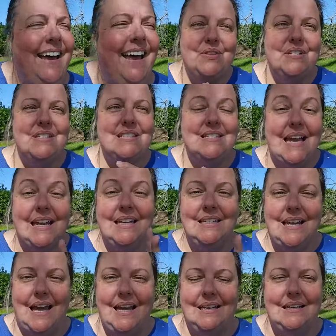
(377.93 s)
the second
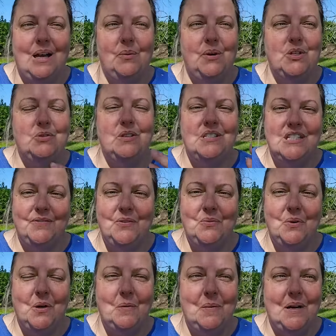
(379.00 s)
night, I went to a different
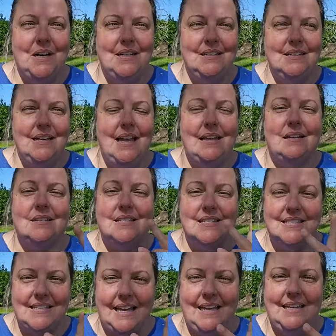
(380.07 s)
Walmart, and on the
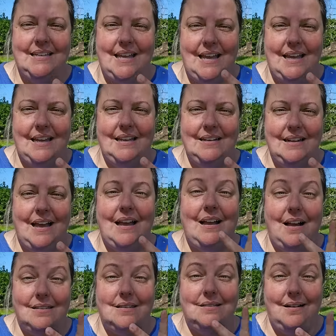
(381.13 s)
second night, I
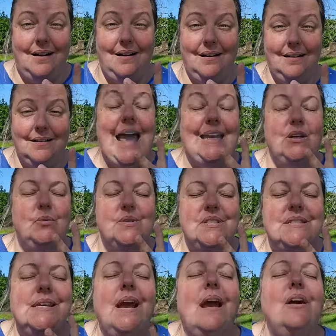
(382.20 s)
got the knock. And it was
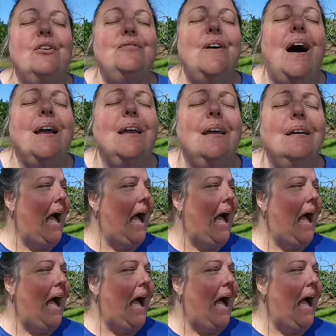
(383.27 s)
terrifying.